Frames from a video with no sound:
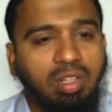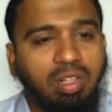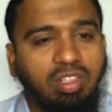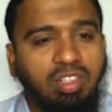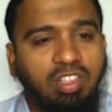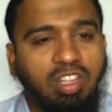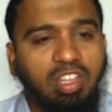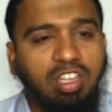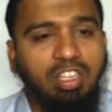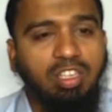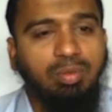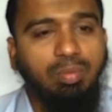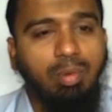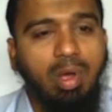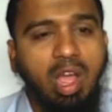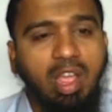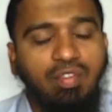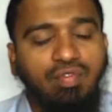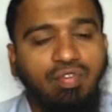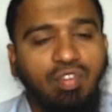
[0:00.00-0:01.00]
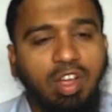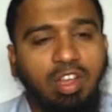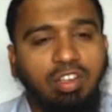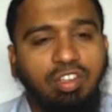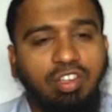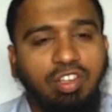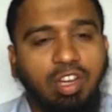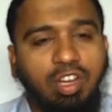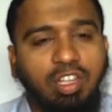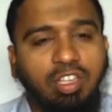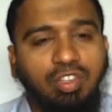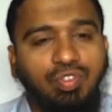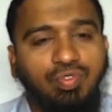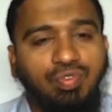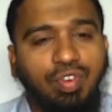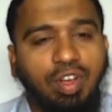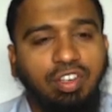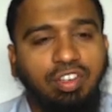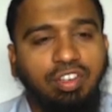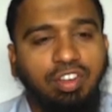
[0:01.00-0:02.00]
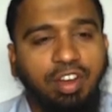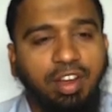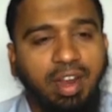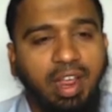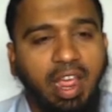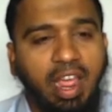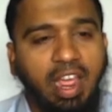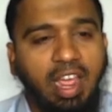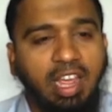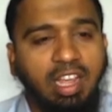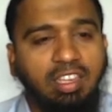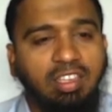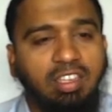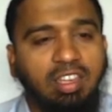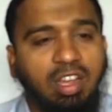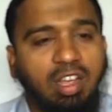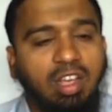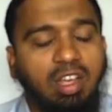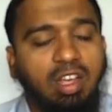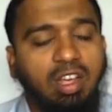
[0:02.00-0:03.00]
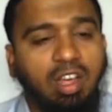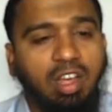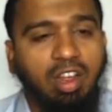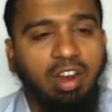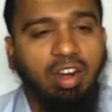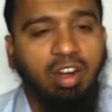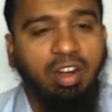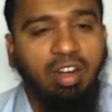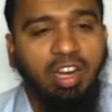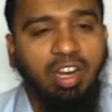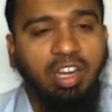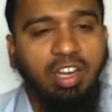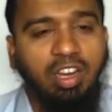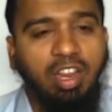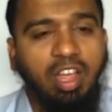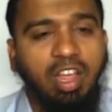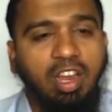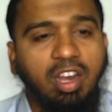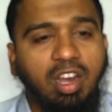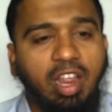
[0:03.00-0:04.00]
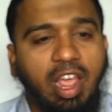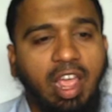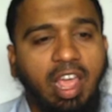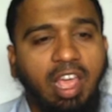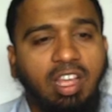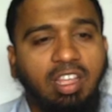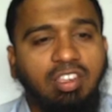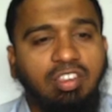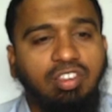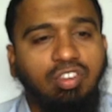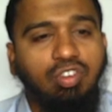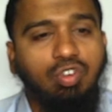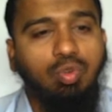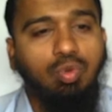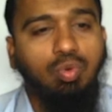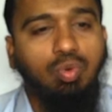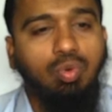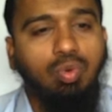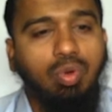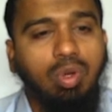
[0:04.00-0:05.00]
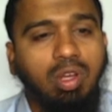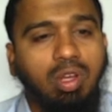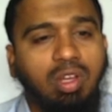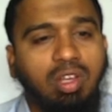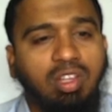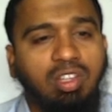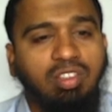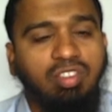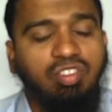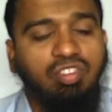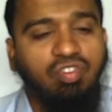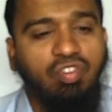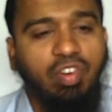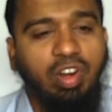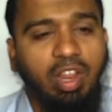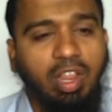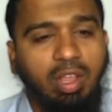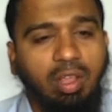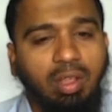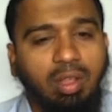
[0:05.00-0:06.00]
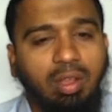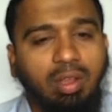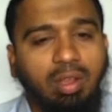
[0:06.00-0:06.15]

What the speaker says: This my function is function x, return x to string.